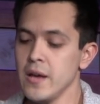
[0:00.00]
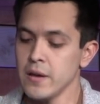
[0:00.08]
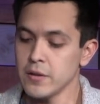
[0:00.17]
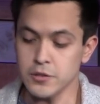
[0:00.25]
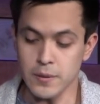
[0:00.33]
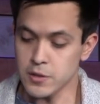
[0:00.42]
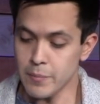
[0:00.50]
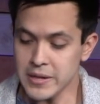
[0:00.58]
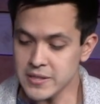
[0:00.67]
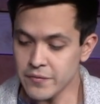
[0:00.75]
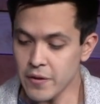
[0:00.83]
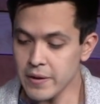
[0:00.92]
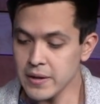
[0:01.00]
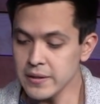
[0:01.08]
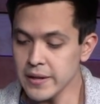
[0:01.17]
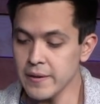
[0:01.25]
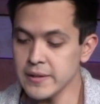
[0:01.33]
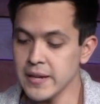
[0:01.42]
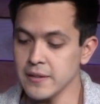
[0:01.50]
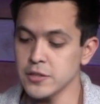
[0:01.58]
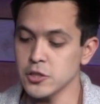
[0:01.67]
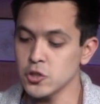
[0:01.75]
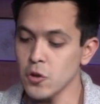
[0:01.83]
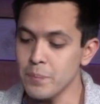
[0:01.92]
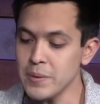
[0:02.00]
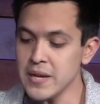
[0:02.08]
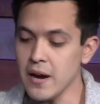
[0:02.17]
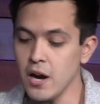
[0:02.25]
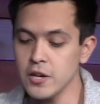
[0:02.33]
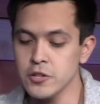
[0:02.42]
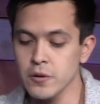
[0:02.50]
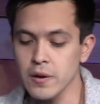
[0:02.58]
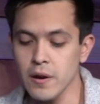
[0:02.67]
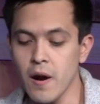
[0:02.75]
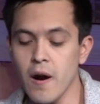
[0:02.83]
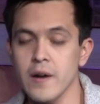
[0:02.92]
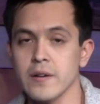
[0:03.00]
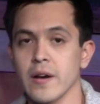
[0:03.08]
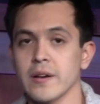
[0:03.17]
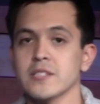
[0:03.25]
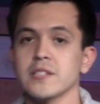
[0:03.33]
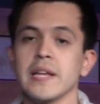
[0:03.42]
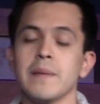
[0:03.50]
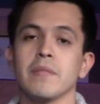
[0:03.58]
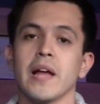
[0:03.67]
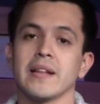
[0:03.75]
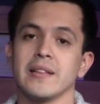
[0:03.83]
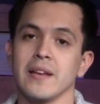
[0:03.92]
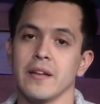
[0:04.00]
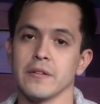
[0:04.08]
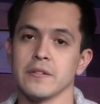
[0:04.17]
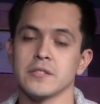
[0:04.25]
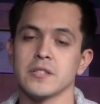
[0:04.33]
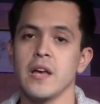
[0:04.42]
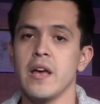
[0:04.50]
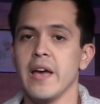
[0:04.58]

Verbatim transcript: The scripture makes it very clear. It tells us, So be on your guard, not asleep like the others.